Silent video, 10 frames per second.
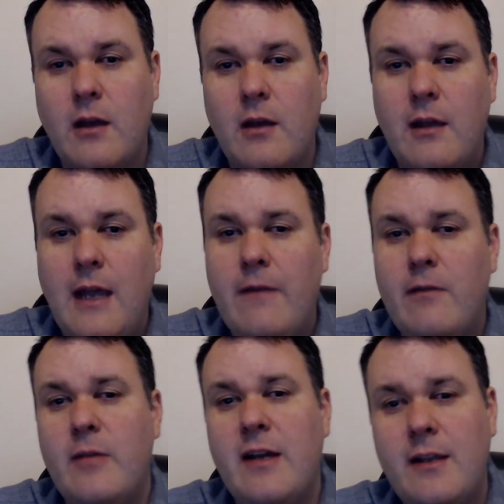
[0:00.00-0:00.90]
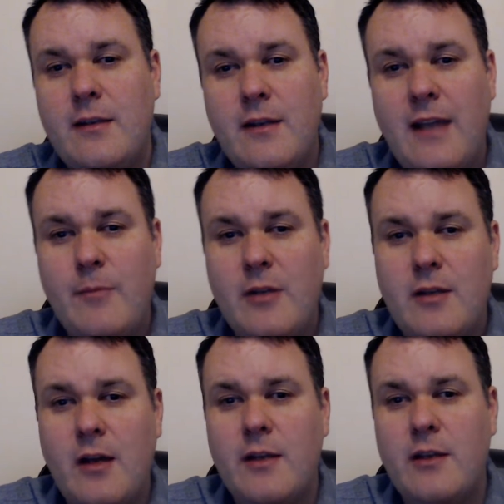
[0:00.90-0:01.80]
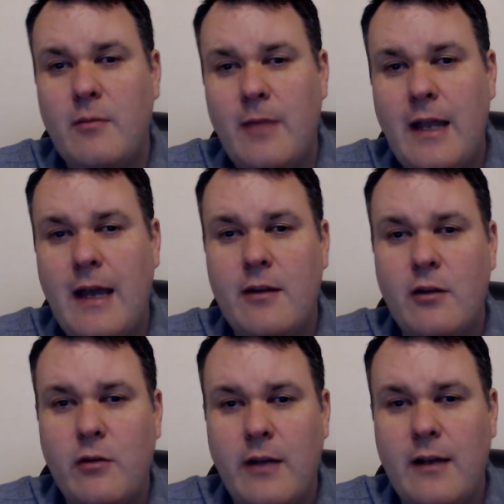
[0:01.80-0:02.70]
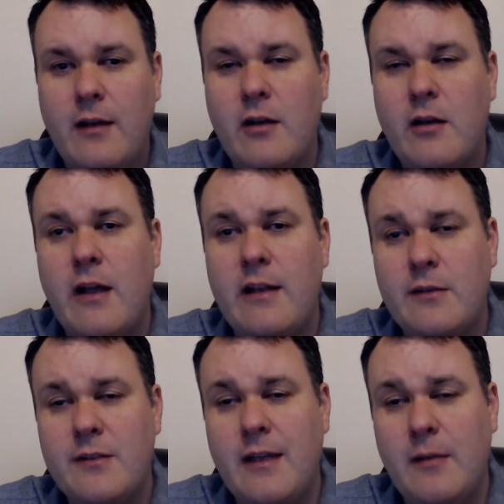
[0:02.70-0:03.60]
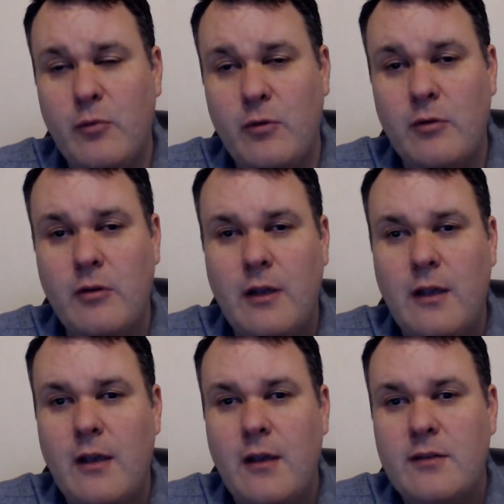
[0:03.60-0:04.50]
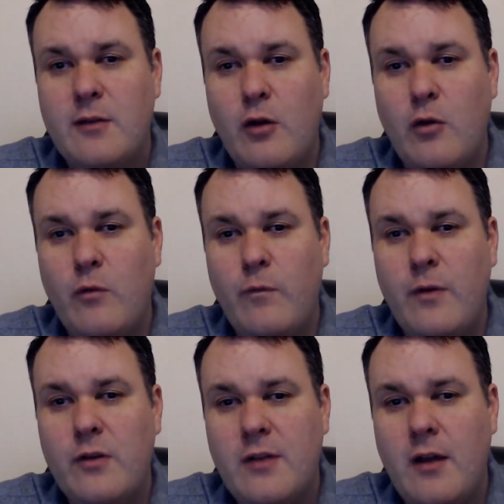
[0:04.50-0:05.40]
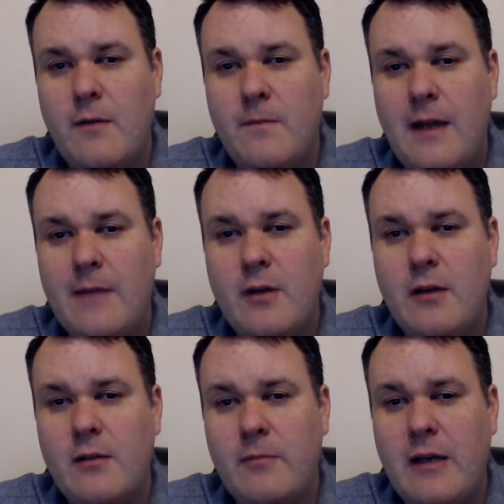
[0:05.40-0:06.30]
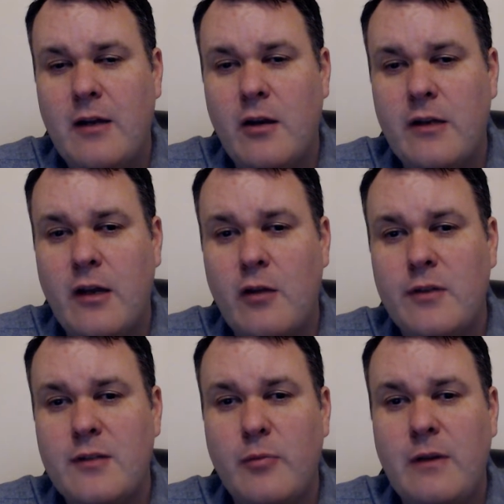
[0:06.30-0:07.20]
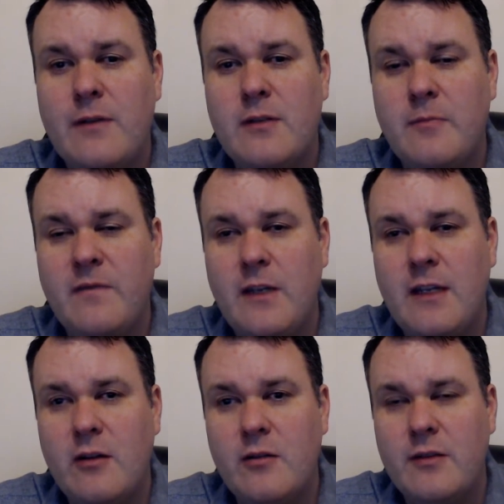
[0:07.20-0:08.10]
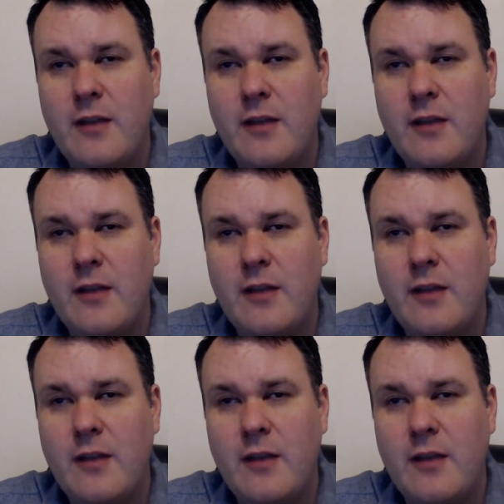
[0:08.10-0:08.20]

Hey everybody, today I'm going to talk to you about how to create a Cardano stake pool. So first off, I've talked about Cardano in some previous videos.